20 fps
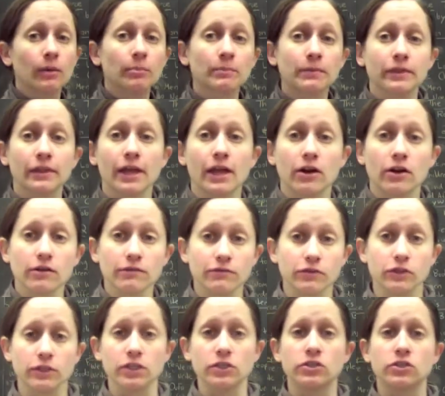up there if
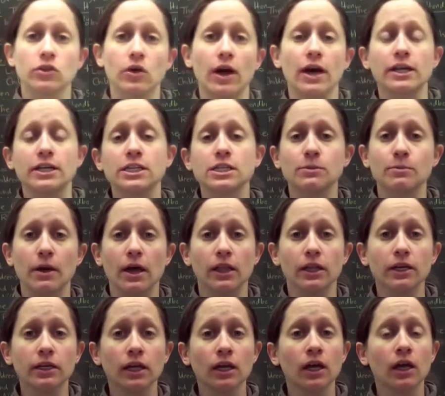you need to know how to
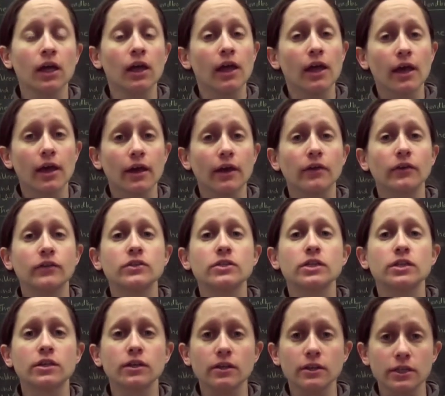spell it. And
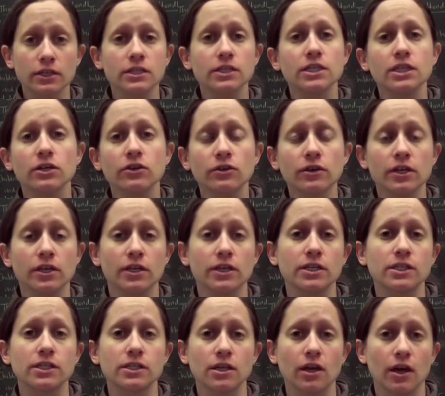this
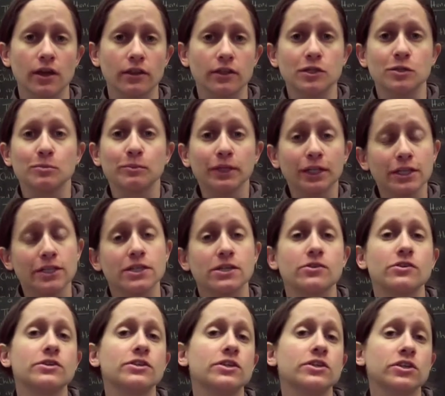series, this
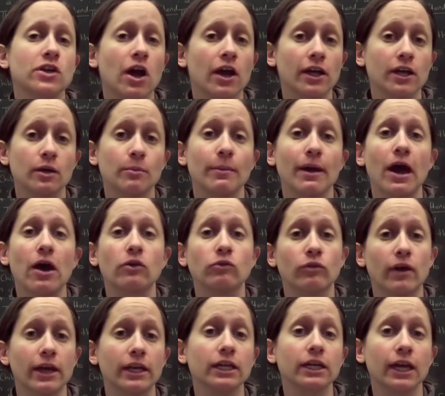mini-series is talking about
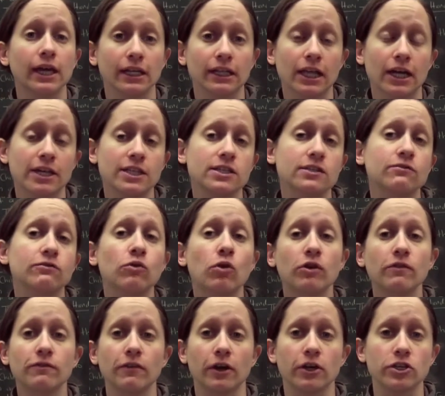writing headlines, the
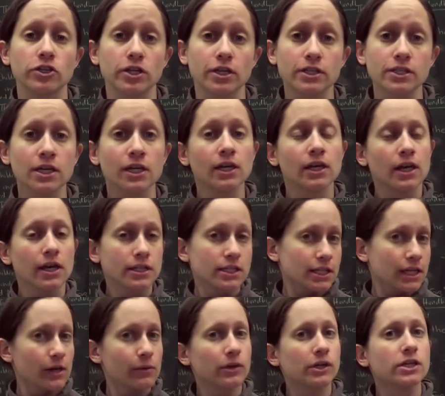4 functions, and
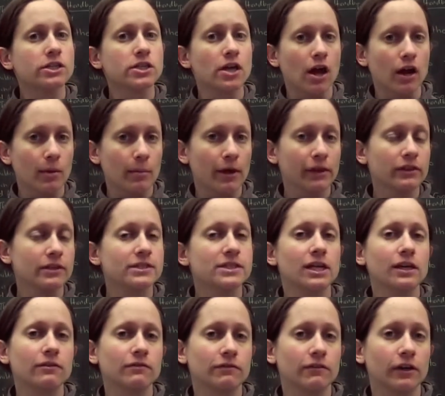today we're going to talk about the
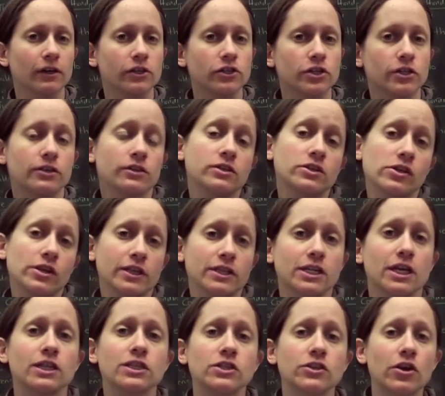second function. So let's
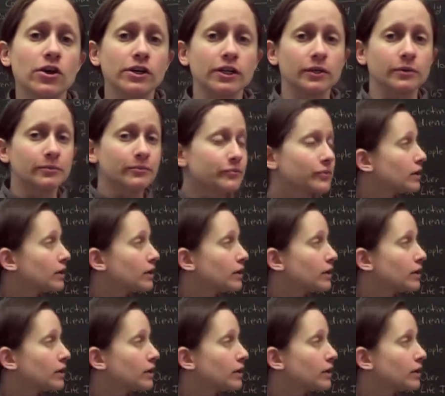get started.